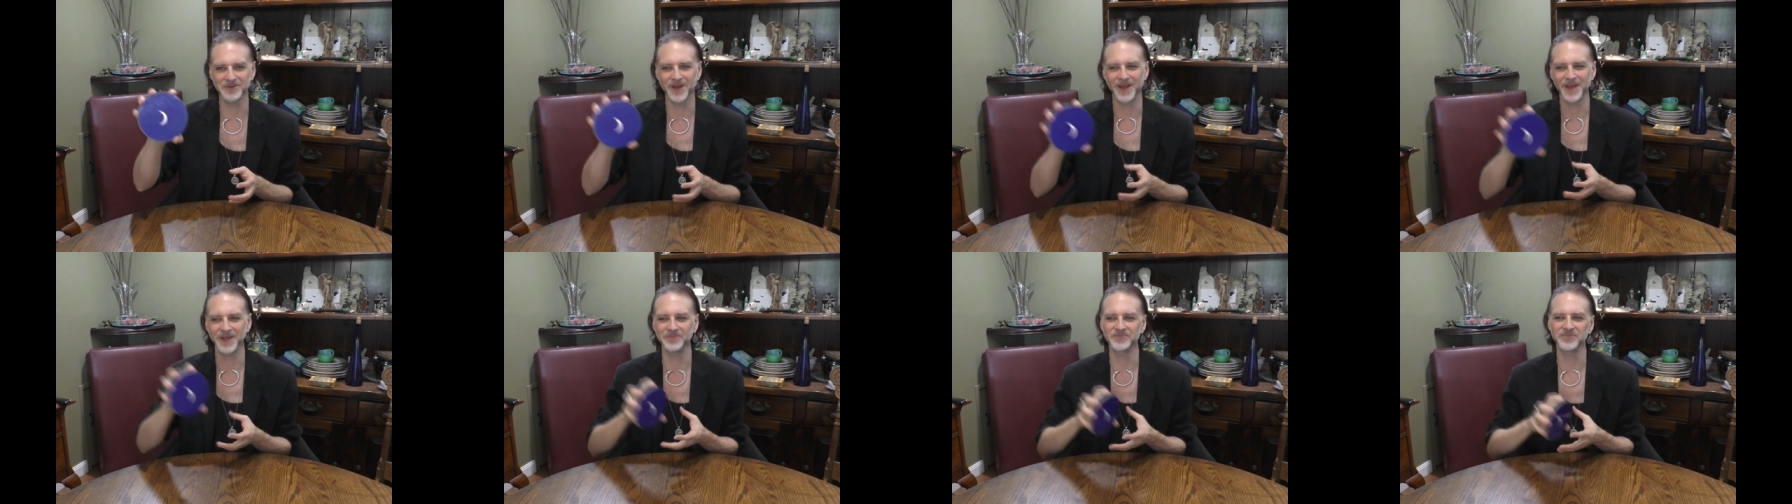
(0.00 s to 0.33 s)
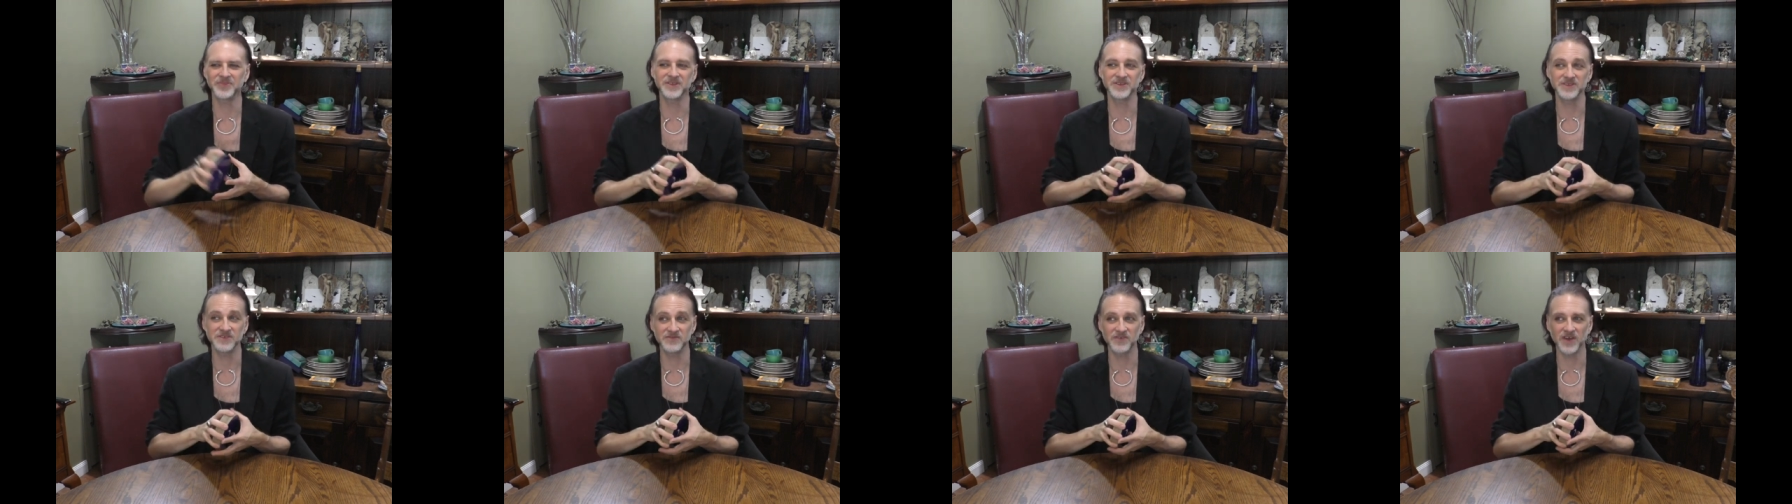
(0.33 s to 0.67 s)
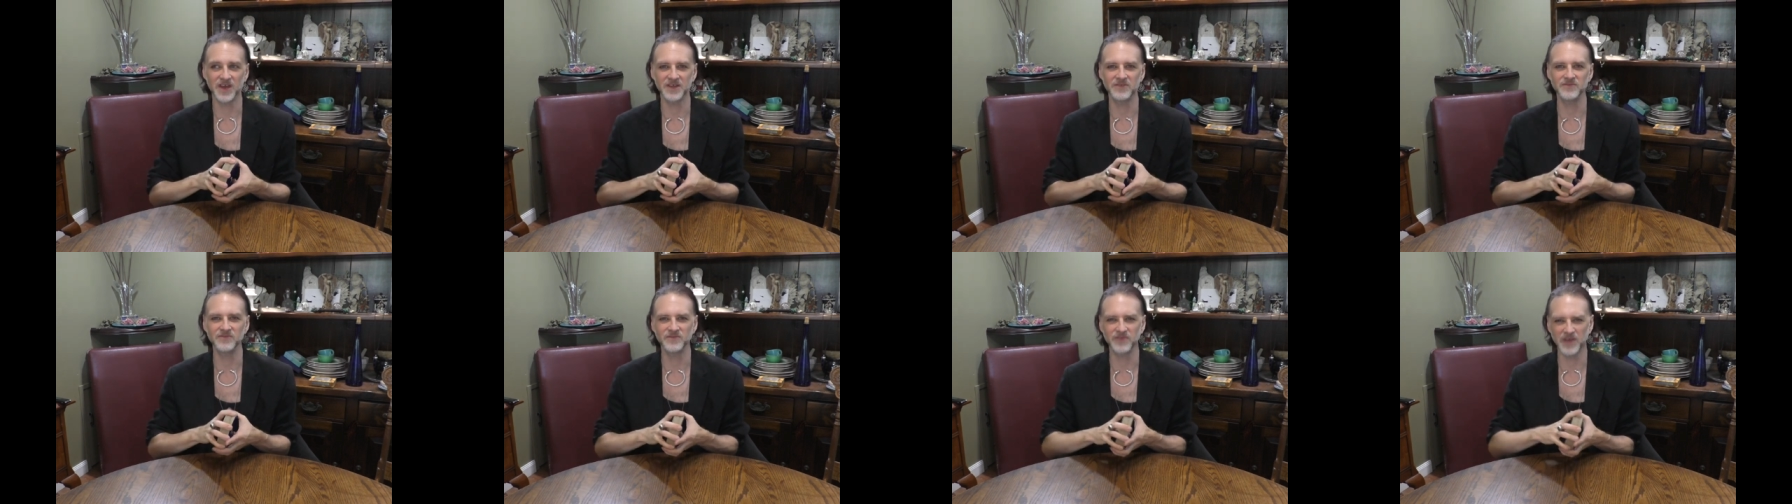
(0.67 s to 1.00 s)
Right, the
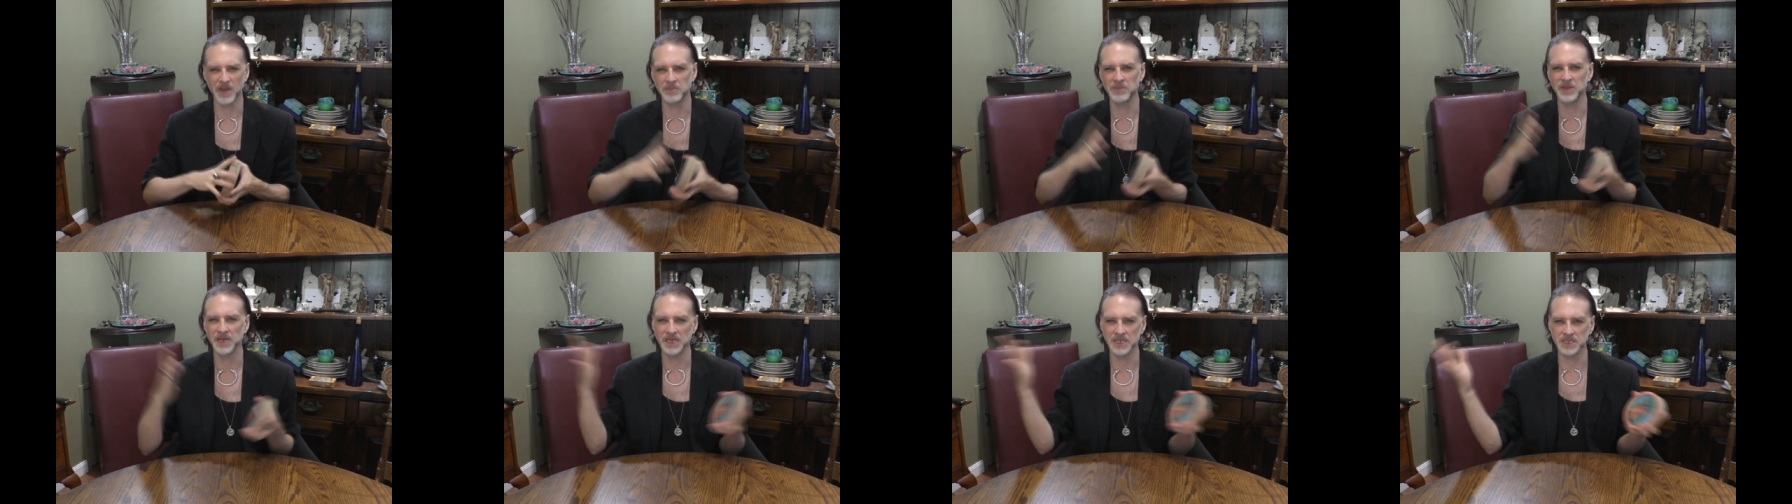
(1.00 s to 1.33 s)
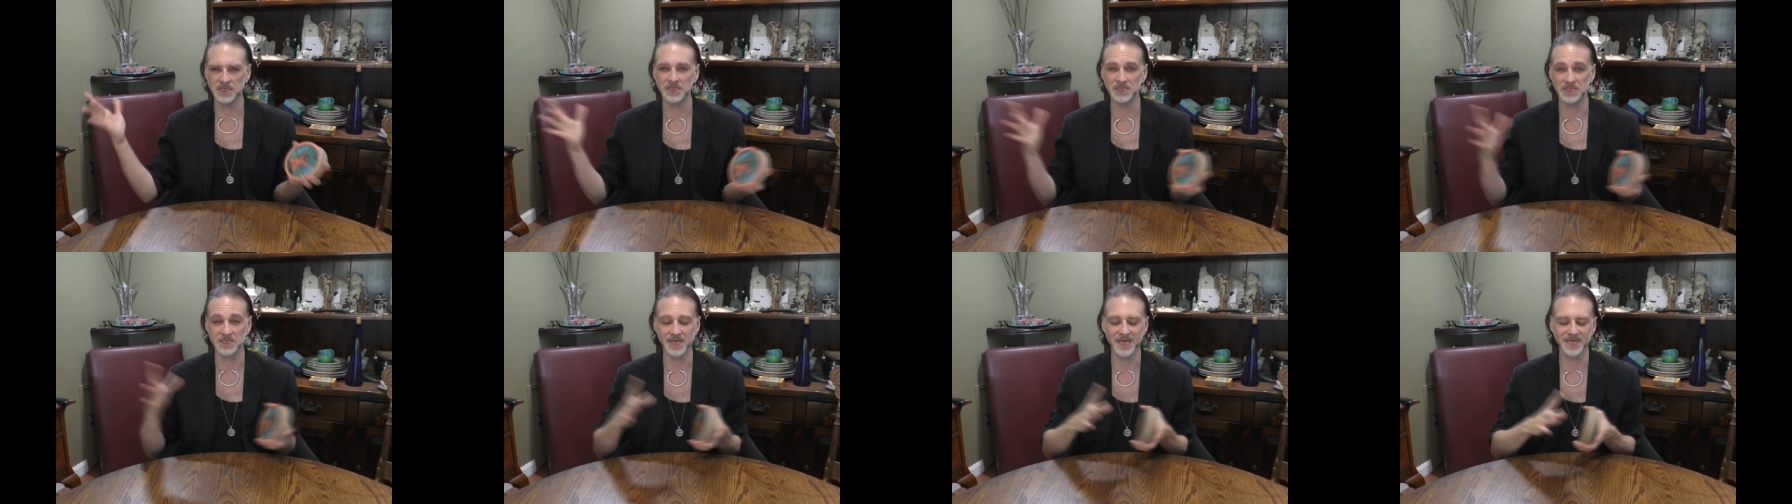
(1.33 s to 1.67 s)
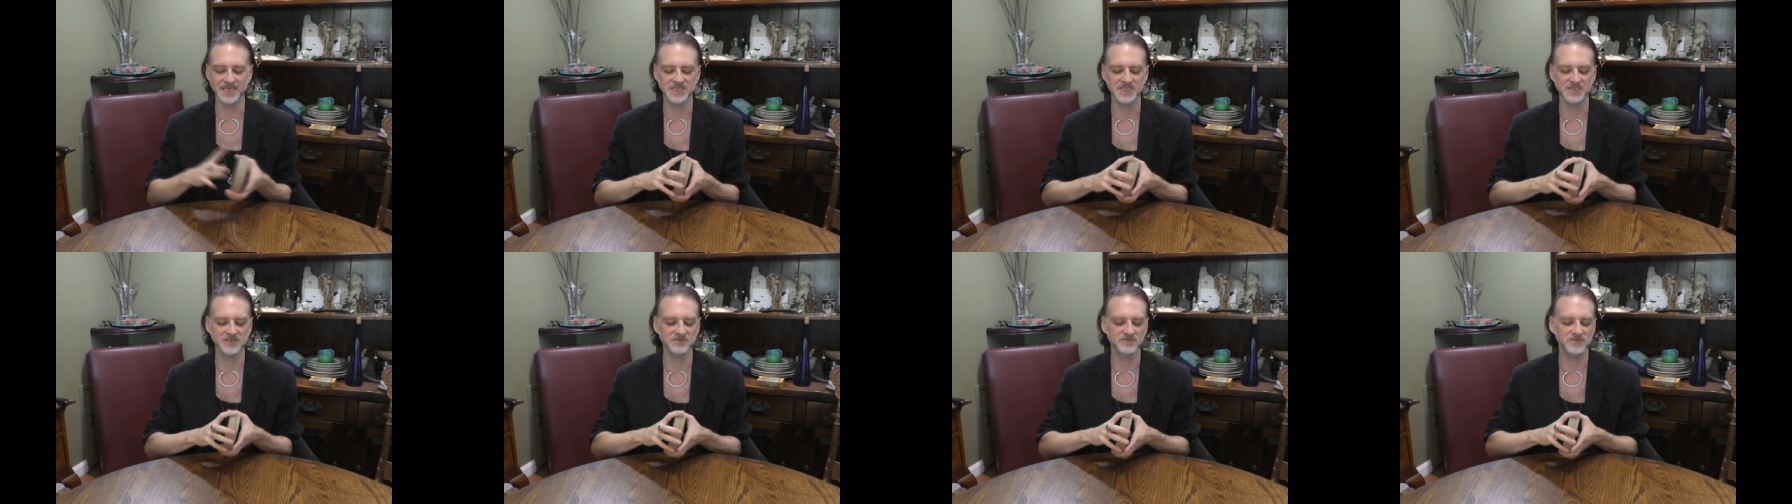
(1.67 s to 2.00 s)
Divine Feminine
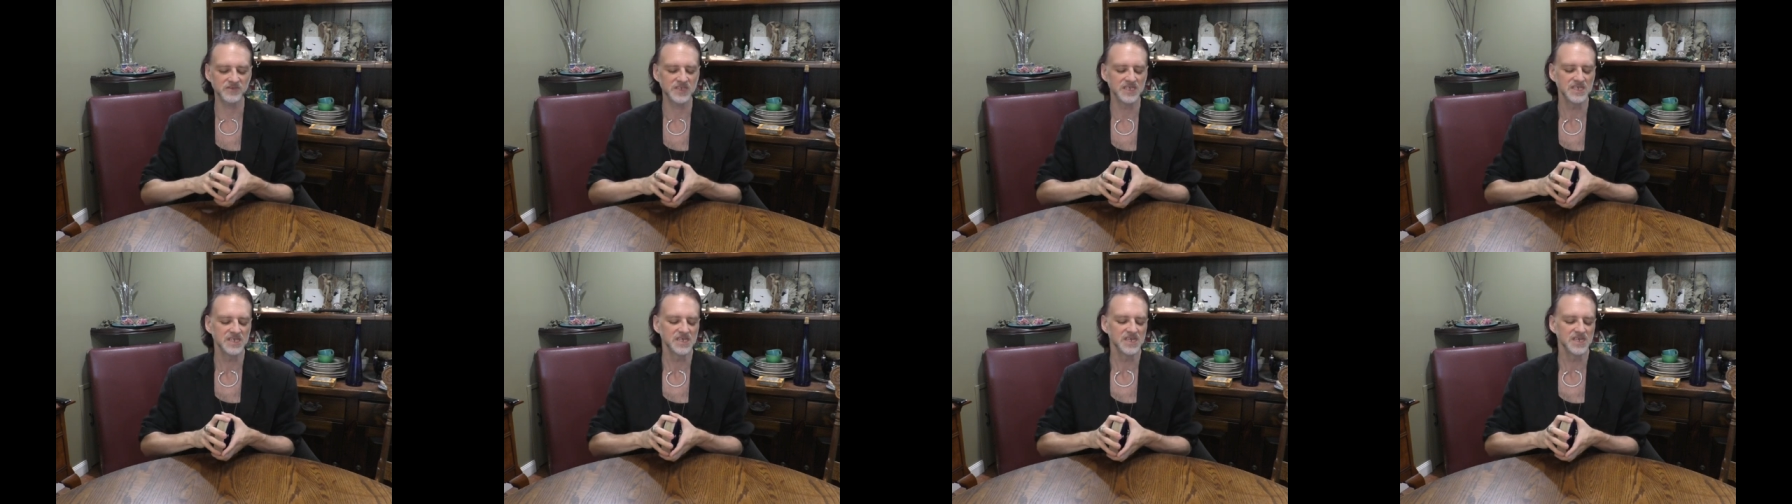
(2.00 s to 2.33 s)
Collective.